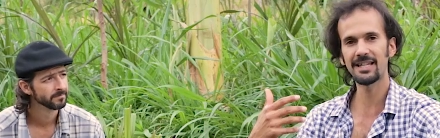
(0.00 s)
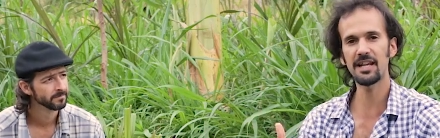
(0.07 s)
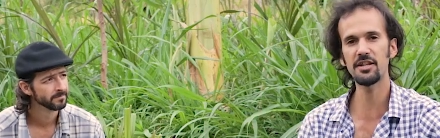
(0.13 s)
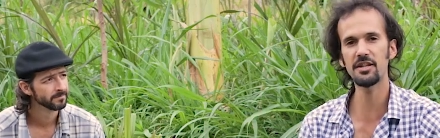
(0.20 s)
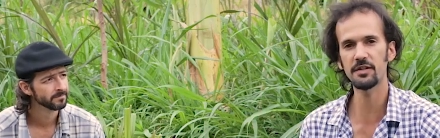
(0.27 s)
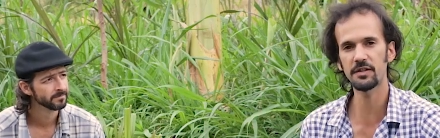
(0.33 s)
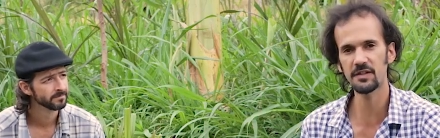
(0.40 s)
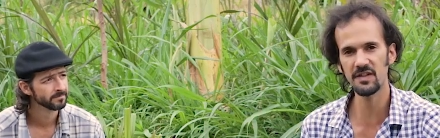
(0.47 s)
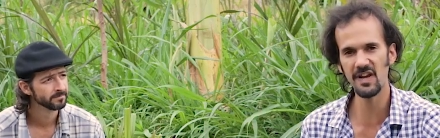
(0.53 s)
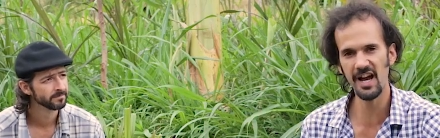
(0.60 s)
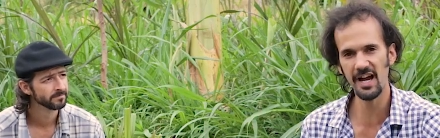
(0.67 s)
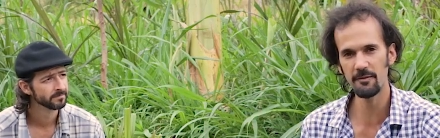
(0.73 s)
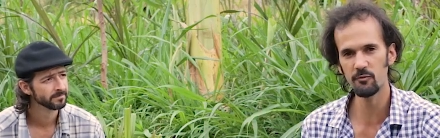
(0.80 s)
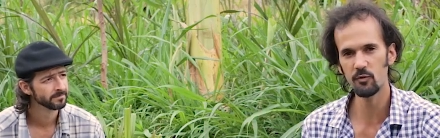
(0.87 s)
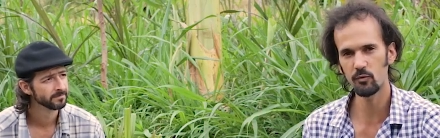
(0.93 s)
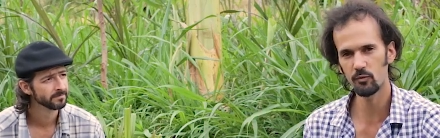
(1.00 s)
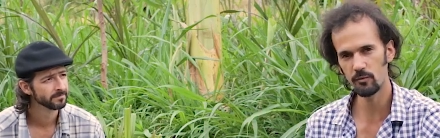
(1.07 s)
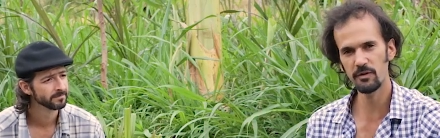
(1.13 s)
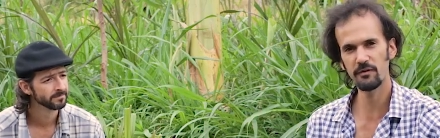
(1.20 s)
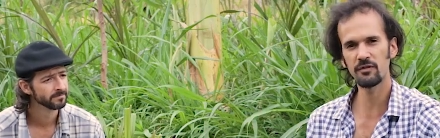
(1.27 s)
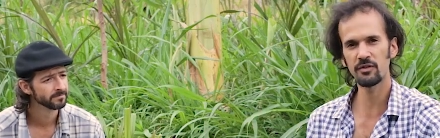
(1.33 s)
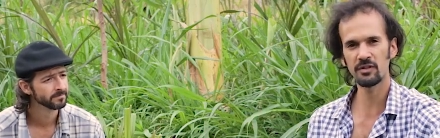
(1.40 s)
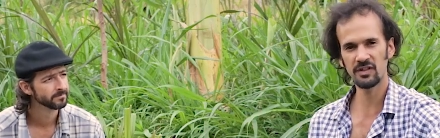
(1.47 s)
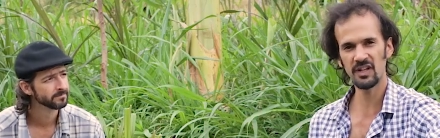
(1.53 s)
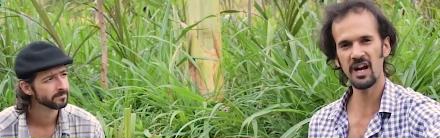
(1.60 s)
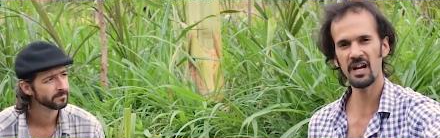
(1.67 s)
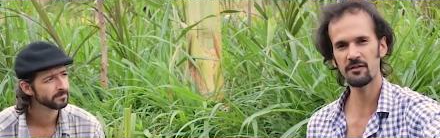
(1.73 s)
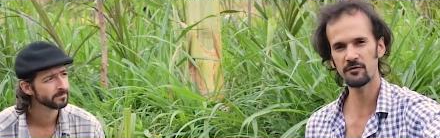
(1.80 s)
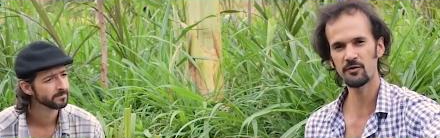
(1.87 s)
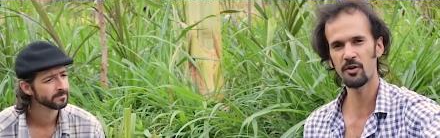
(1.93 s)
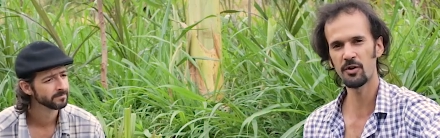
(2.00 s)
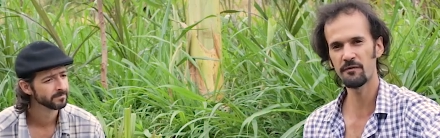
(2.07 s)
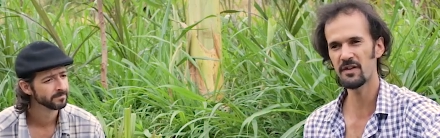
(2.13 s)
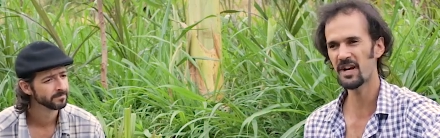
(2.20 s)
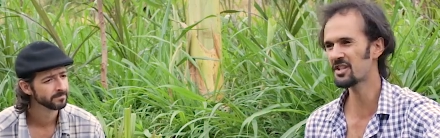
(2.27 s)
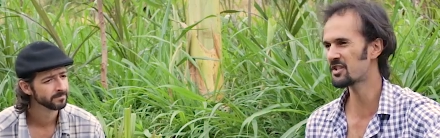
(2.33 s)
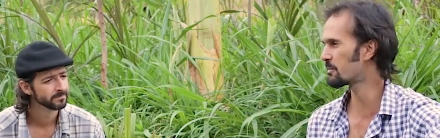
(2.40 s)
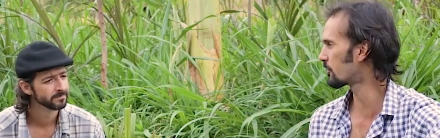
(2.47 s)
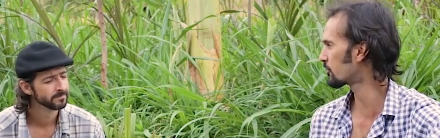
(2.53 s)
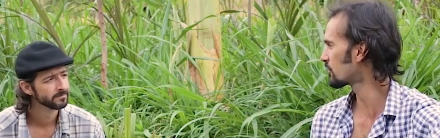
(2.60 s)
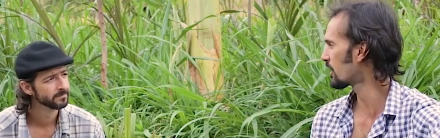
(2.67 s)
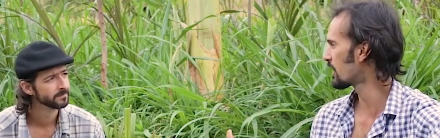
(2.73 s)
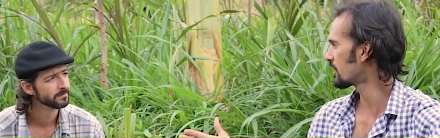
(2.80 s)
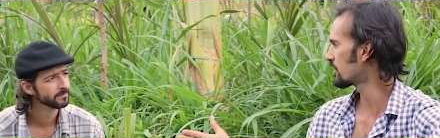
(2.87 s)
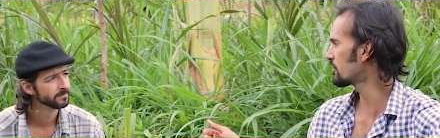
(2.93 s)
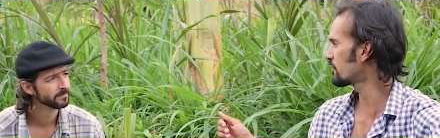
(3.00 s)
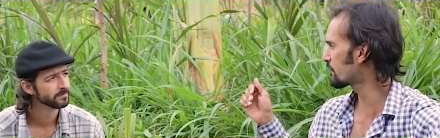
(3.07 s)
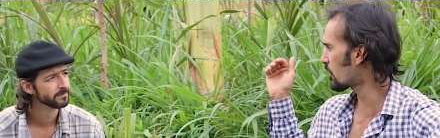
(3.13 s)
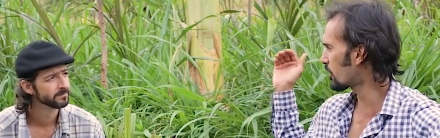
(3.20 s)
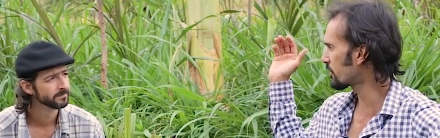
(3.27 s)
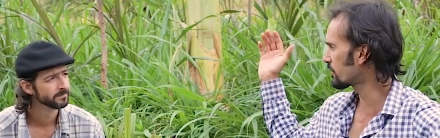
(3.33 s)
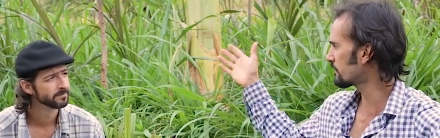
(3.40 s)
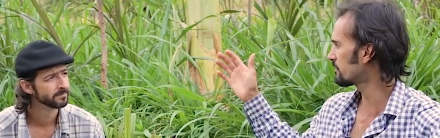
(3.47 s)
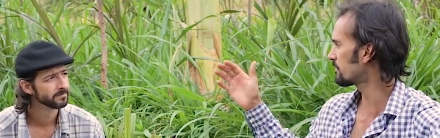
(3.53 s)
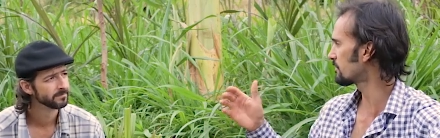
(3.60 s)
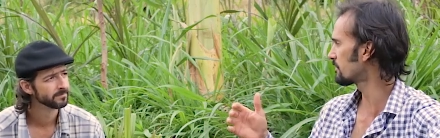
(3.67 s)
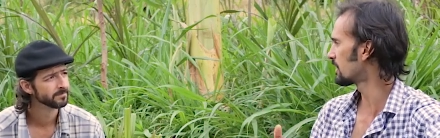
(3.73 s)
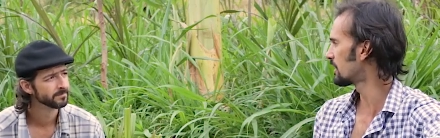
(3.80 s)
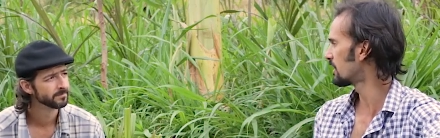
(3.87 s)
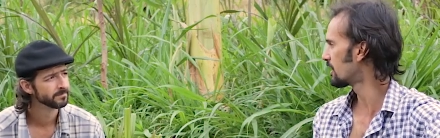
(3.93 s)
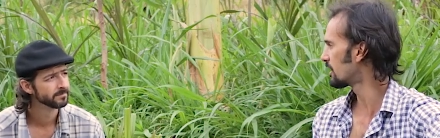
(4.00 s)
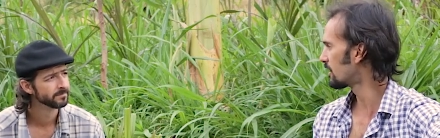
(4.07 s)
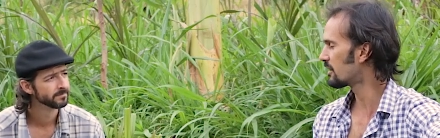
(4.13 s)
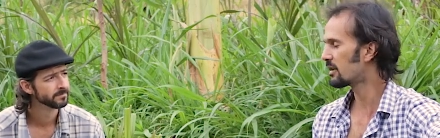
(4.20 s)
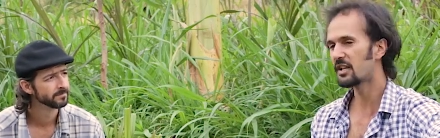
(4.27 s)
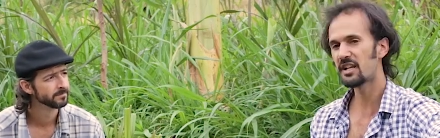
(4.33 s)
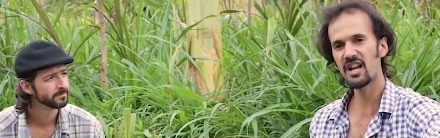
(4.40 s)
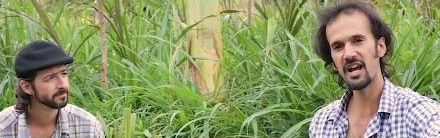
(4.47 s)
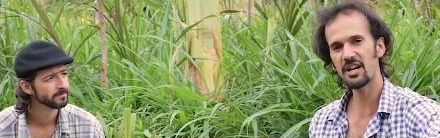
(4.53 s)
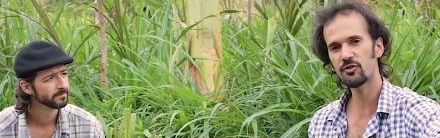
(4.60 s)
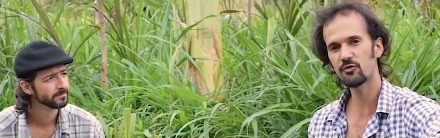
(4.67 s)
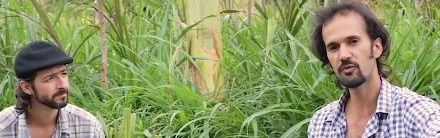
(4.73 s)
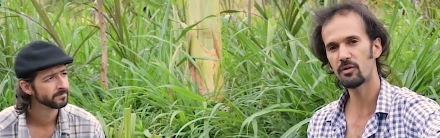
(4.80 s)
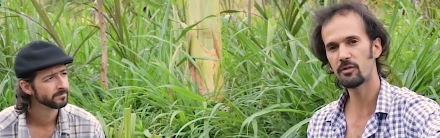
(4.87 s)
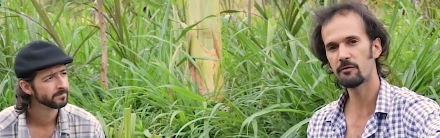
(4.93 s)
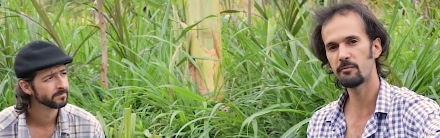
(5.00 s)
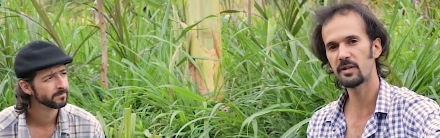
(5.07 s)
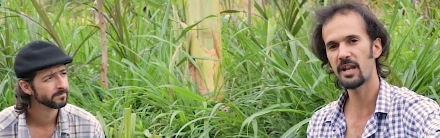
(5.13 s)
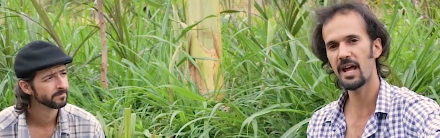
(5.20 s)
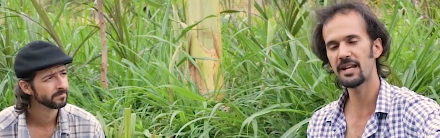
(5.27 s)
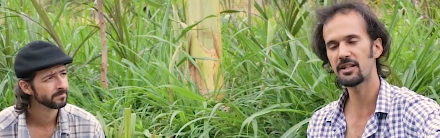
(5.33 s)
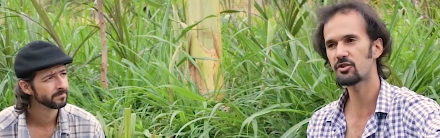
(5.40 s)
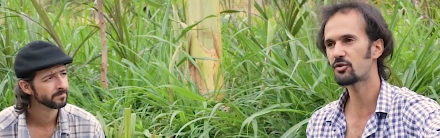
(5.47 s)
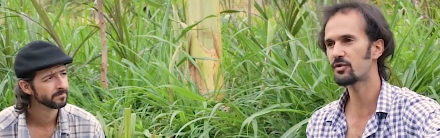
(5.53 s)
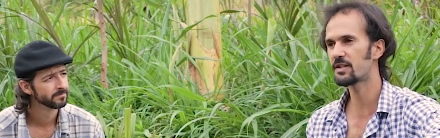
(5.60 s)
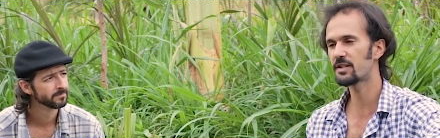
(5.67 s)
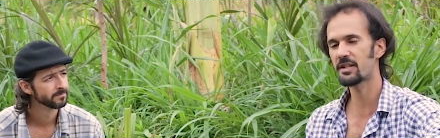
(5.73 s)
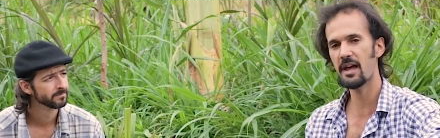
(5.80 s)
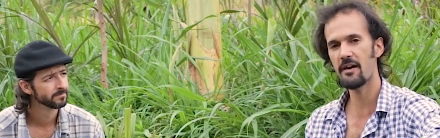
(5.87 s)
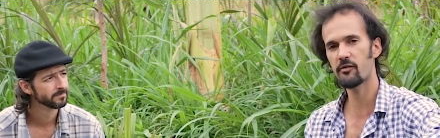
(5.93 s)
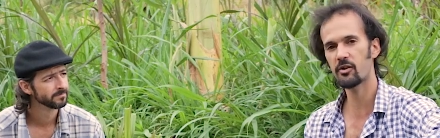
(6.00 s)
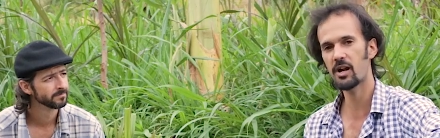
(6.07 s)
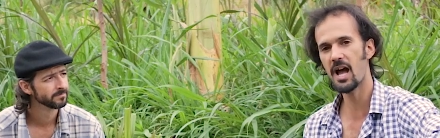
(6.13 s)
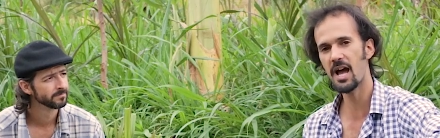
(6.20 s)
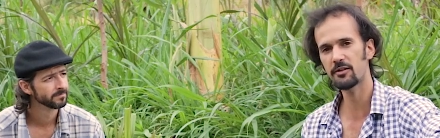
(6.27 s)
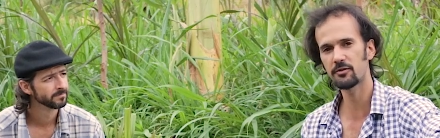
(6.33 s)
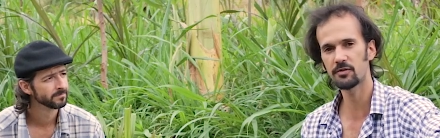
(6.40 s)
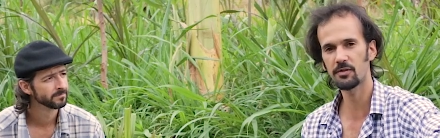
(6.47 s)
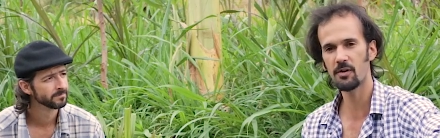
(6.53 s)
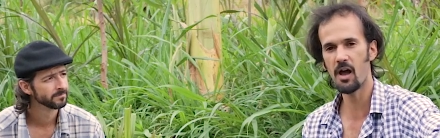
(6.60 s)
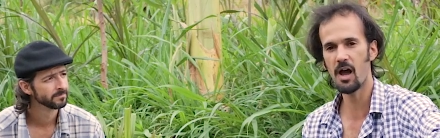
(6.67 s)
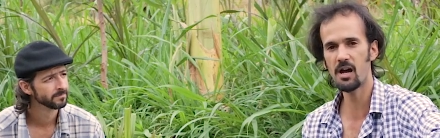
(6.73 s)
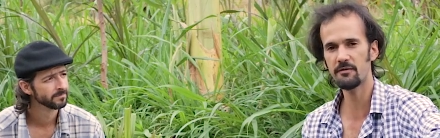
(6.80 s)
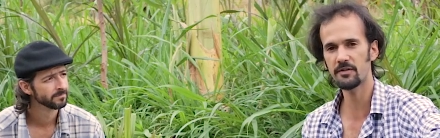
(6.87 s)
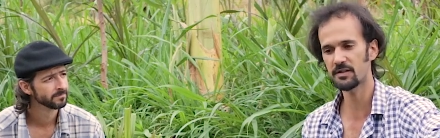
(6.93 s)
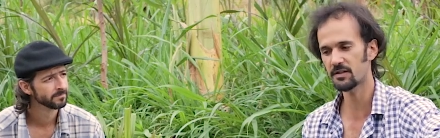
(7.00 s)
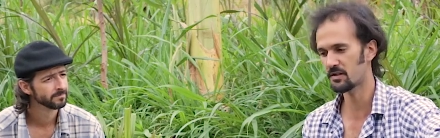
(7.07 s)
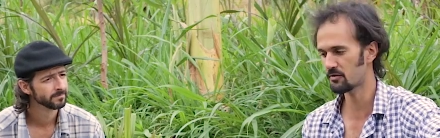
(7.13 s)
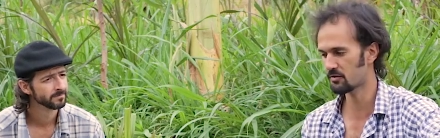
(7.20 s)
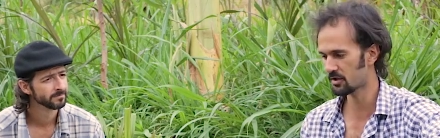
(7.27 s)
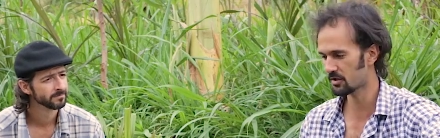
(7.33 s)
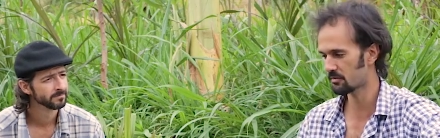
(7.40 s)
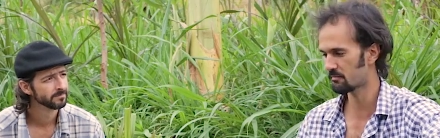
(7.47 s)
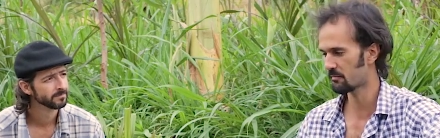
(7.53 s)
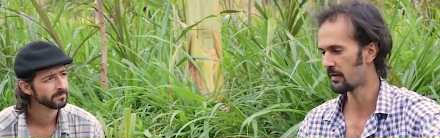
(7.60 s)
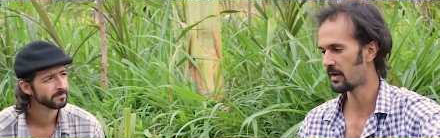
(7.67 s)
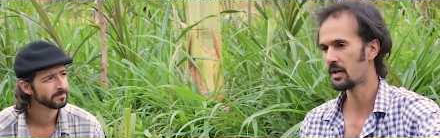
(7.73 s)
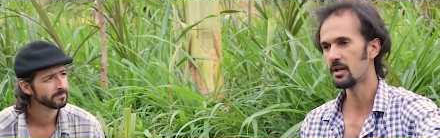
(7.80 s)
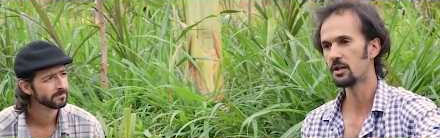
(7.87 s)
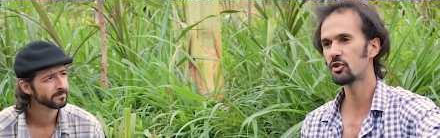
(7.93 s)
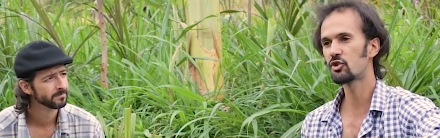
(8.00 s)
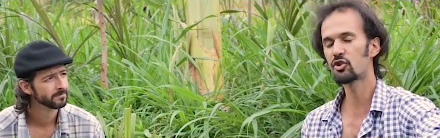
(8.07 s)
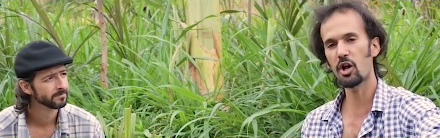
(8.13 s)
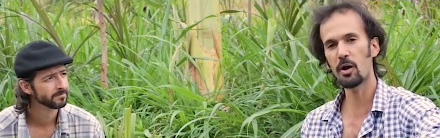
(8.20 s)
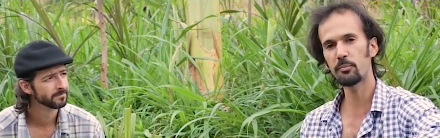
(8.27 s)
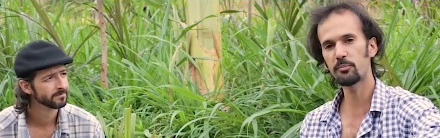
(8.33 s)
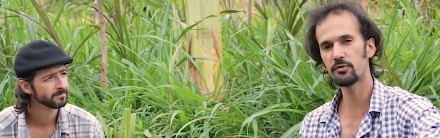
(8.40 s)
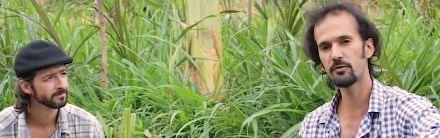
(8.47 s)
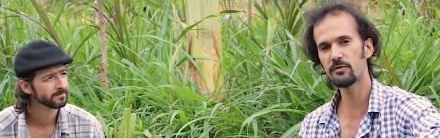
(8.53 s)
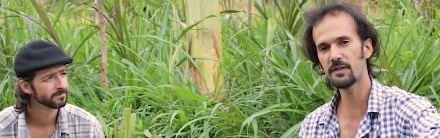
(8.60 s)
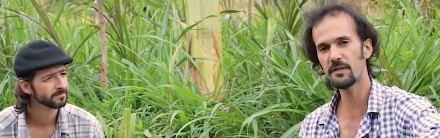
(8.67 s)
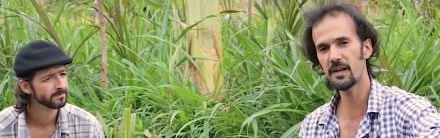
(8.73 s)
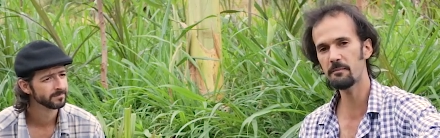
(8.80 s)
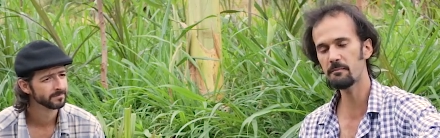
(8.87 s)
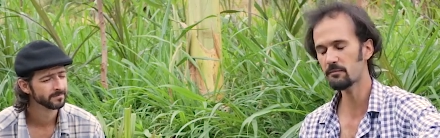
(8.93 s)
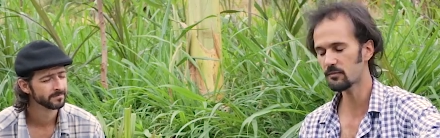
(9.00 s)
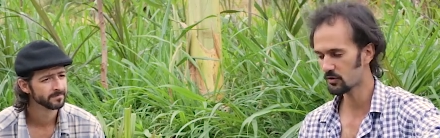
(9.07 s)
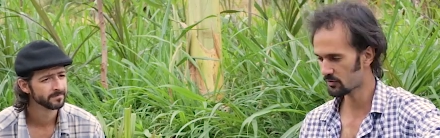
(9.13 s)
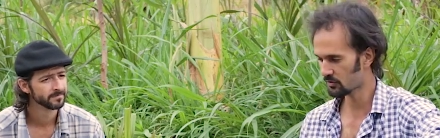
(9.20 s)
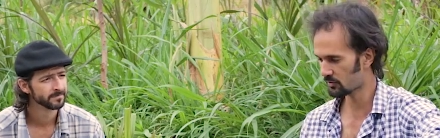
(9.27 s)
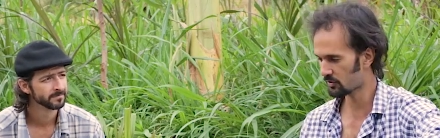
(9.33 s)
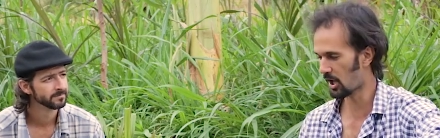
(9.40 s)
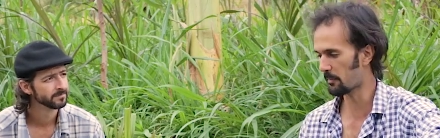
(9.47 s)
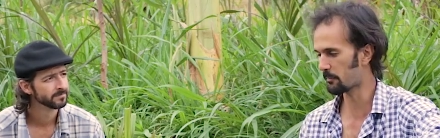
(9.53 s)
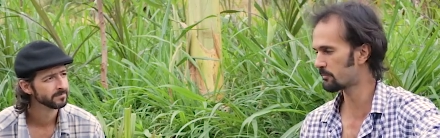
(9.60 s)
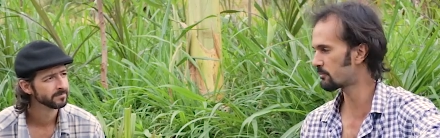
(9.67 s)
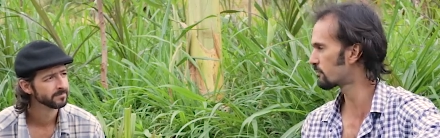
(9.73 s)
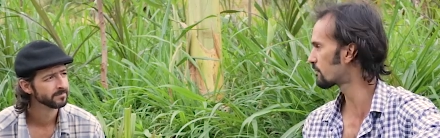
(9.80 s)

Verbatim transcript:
Speaker 1: ten years time, if you're tired of growing vegetables, you've got a nice row of banana trees and avocados to harvest and you can stop pruning them, stop